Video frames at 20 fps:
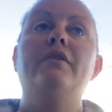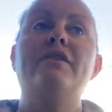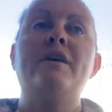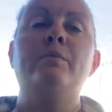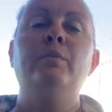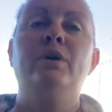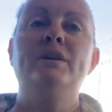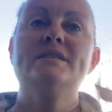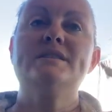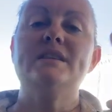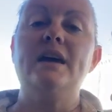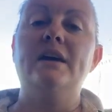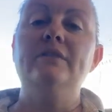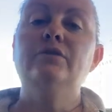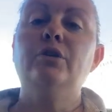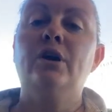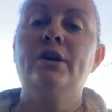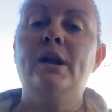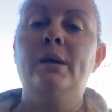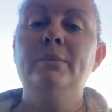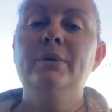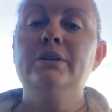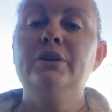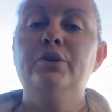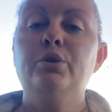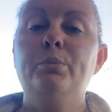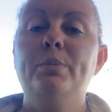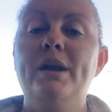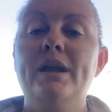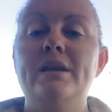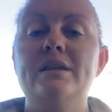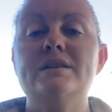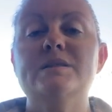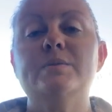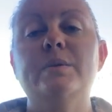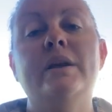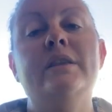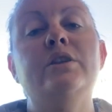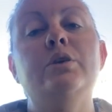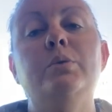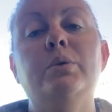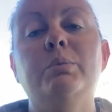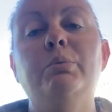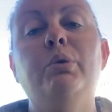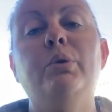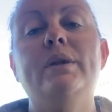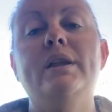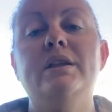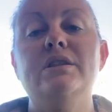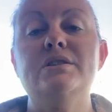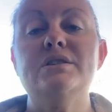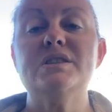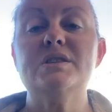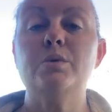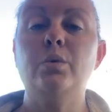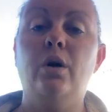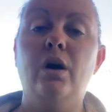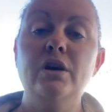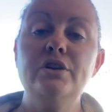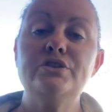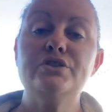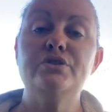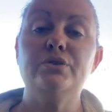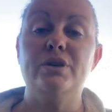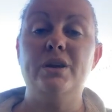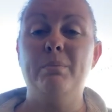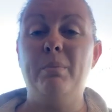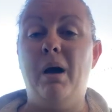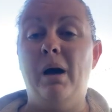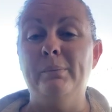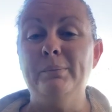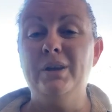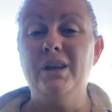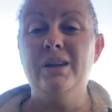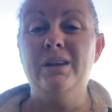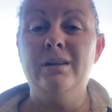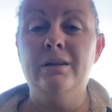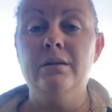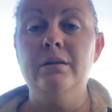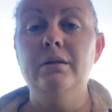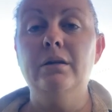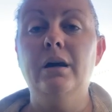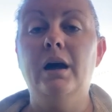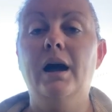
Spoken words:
Then once they've grown up a little bit is when you would put in your squash or your pumpkin,